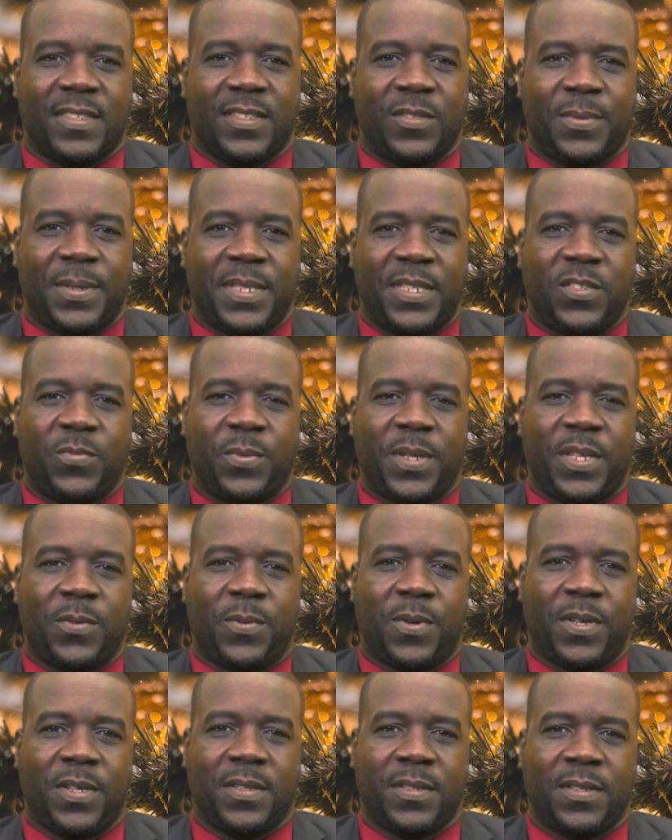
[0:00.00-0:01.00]

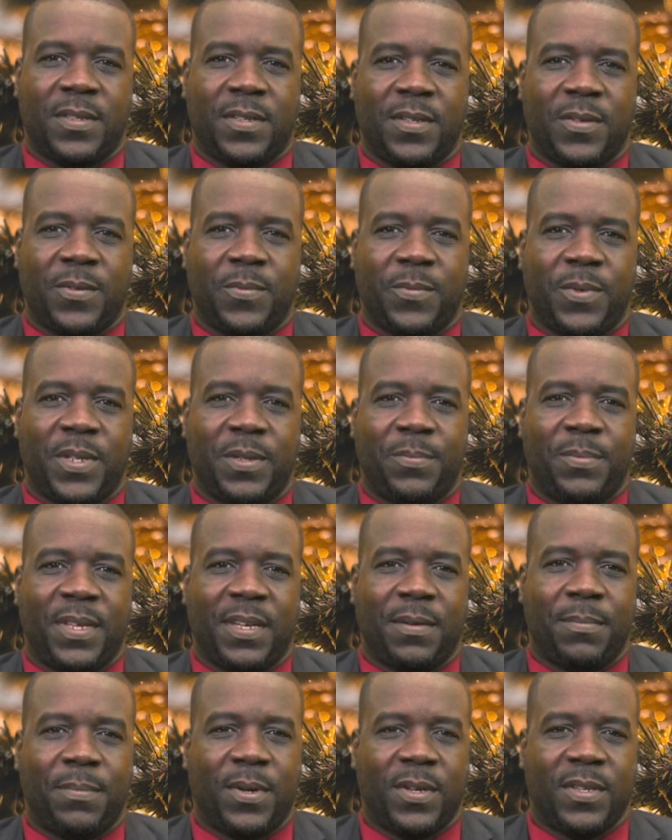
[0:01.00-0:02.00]
2021 will be
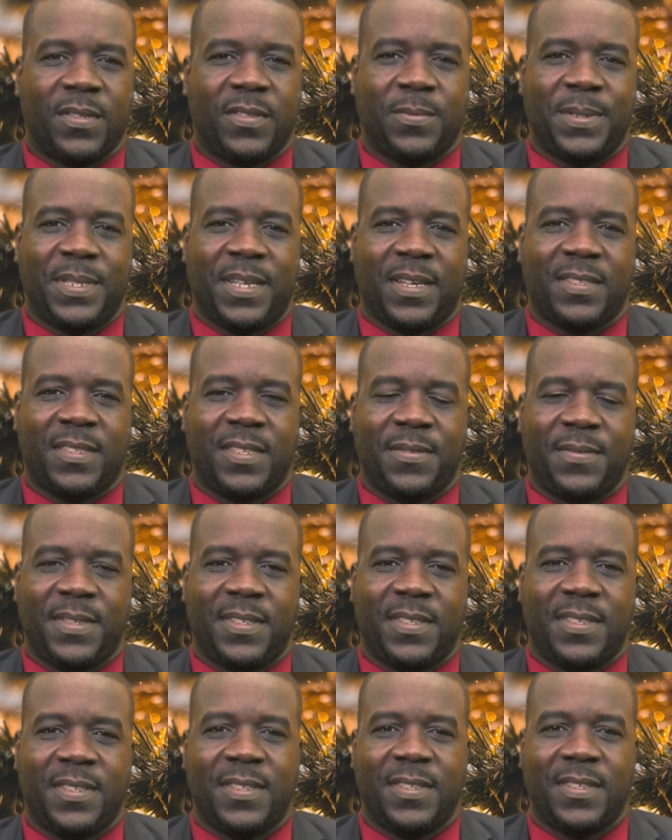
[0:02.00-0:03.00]
abuzz with
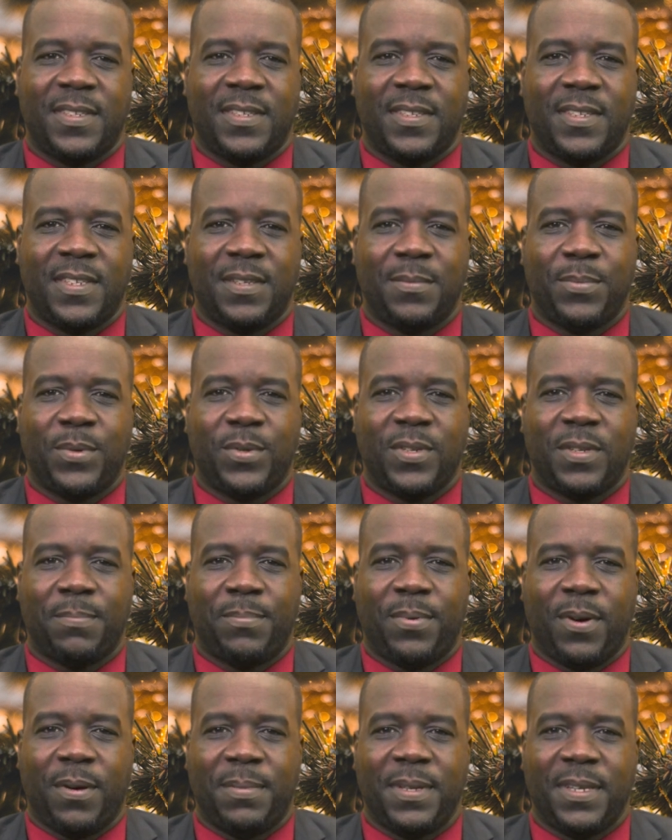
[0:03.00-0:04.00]
activity in both the
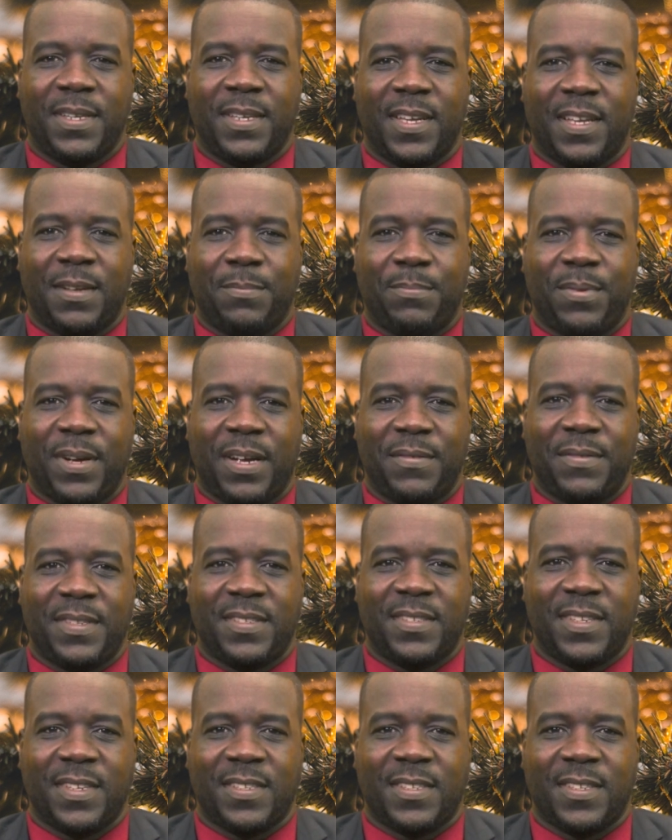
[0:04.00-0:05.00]
public and private
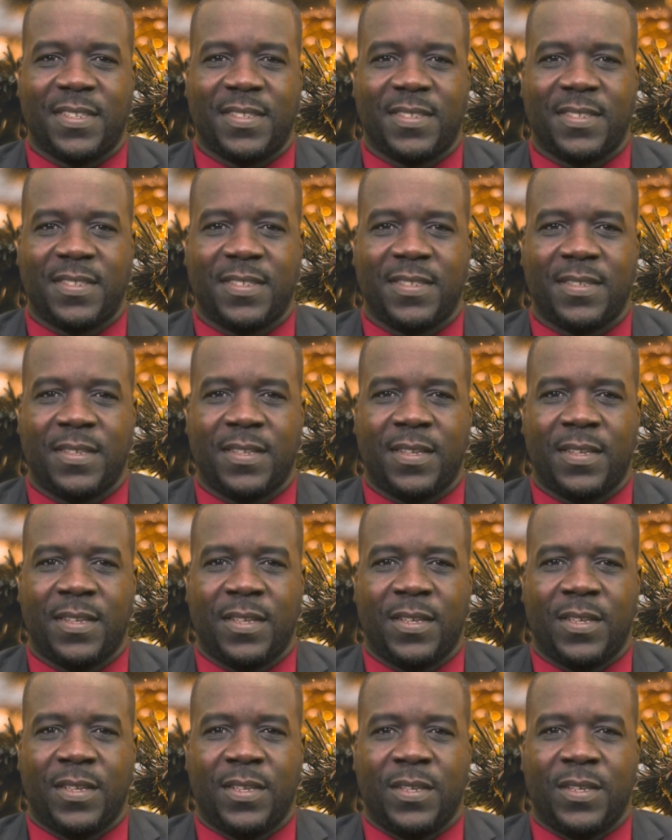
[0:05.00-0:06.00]
sectors.
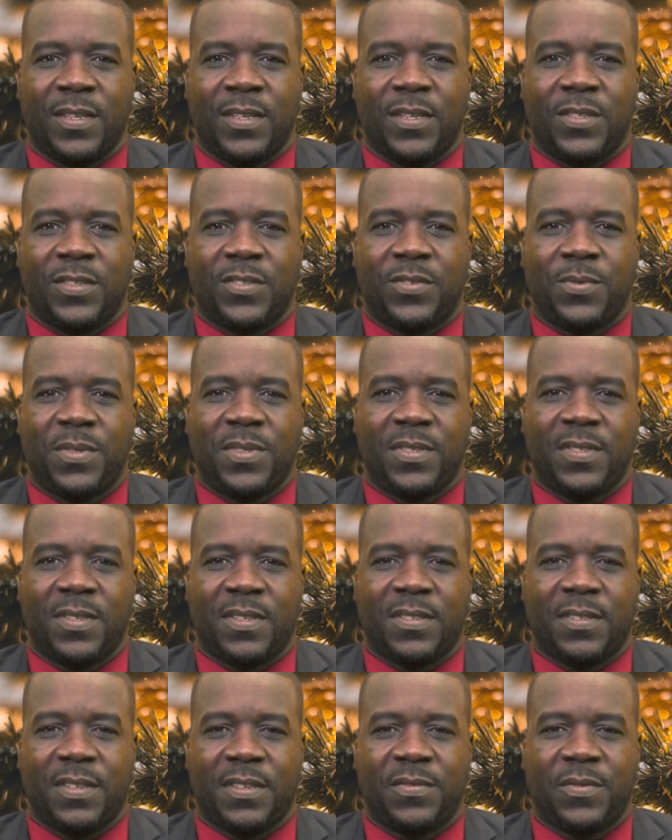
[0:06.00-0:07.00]
Through the
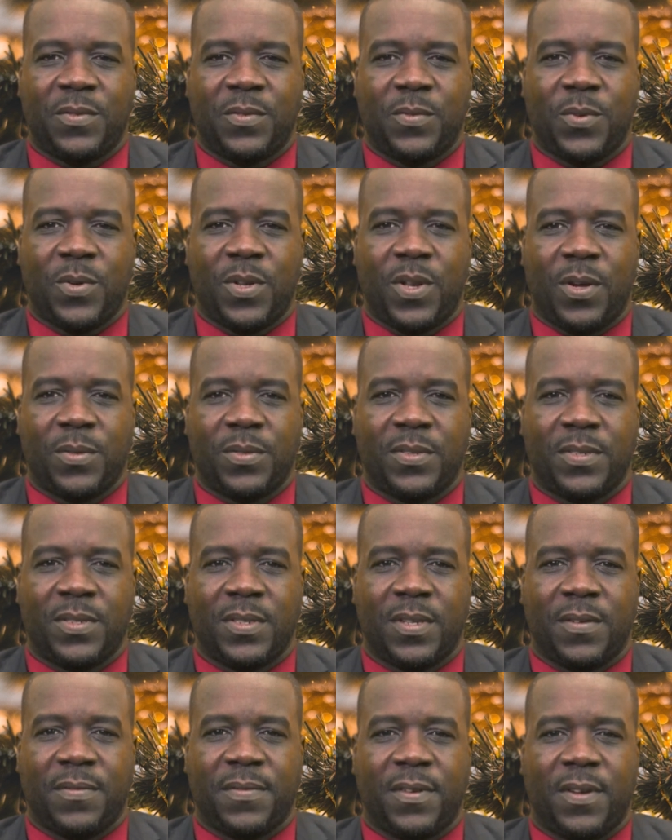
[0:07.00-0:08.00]
successful rollout
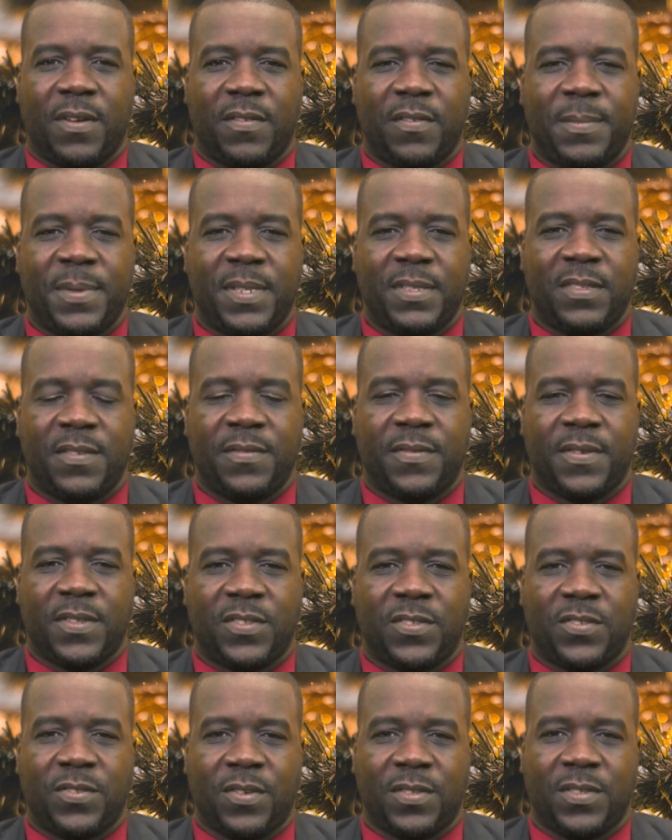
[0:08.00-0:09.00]
of government's
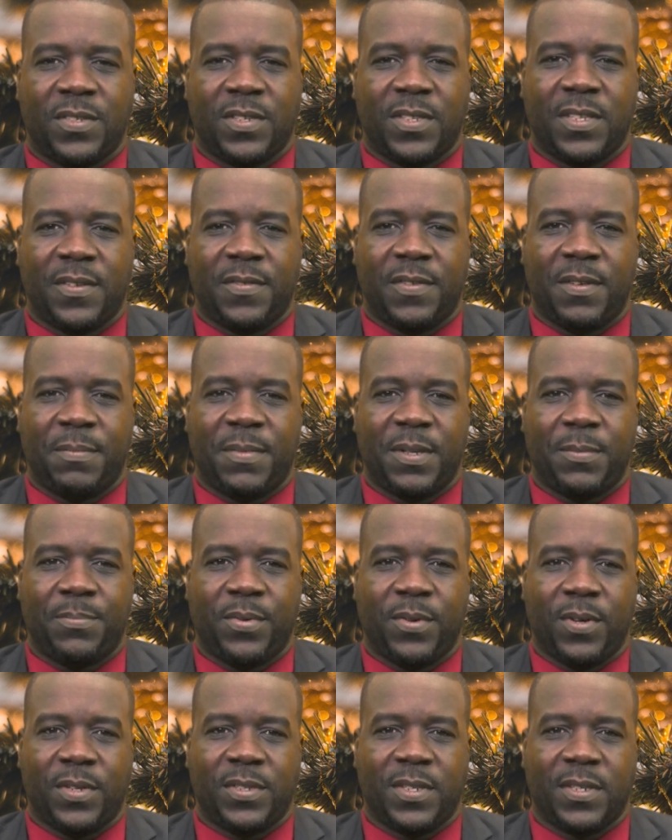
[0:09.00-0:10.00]
infrastructure development
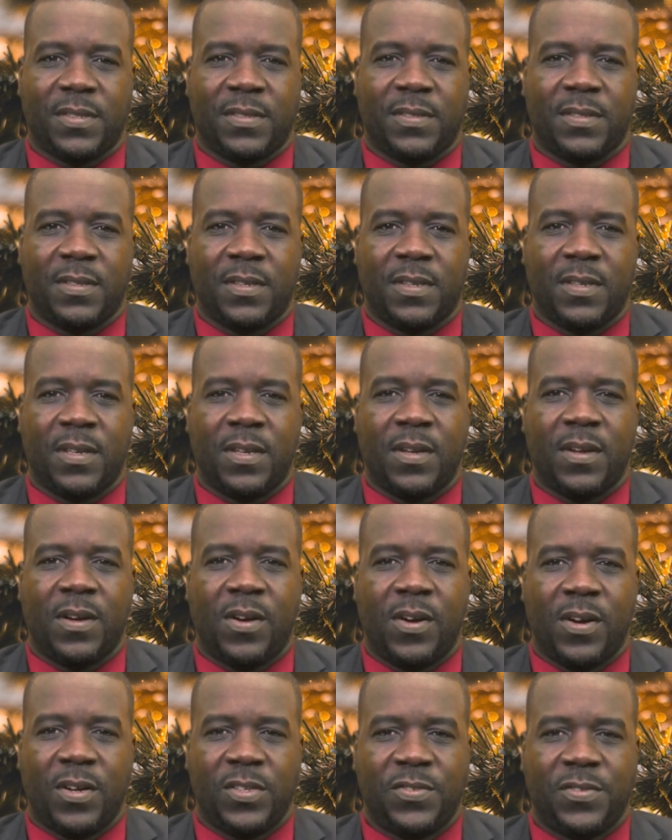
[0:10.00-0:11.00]
projects,
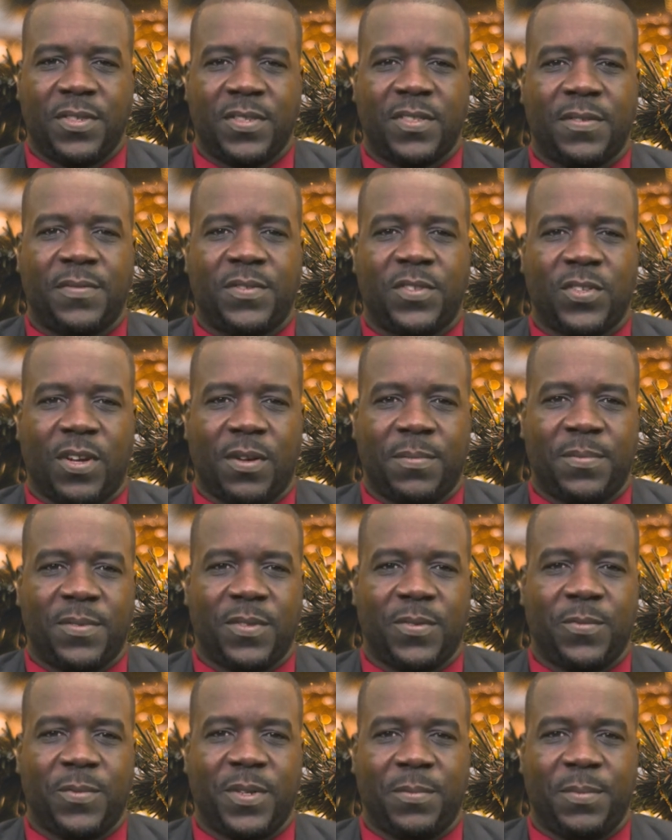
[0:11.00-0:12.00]
hundreds of jobs
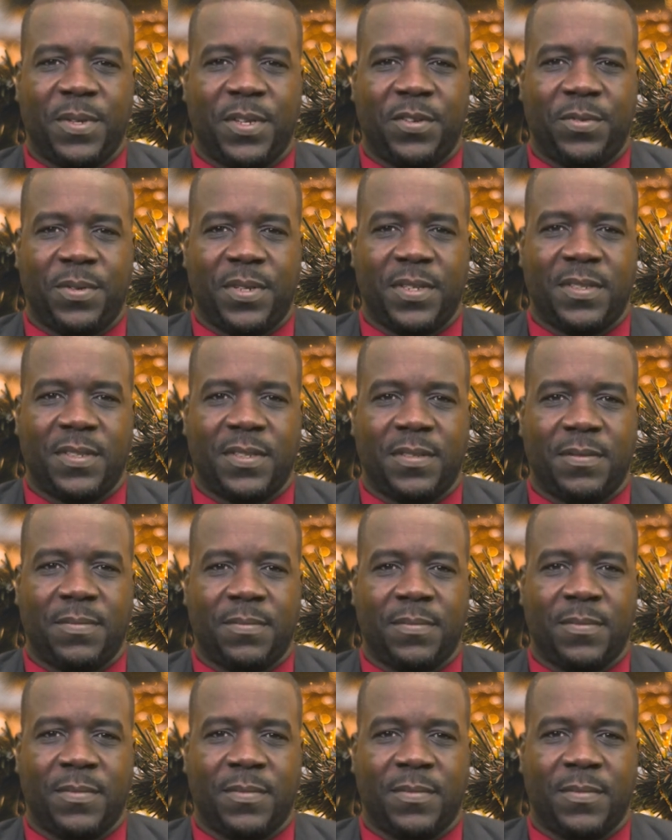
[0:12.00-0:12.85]
will be created,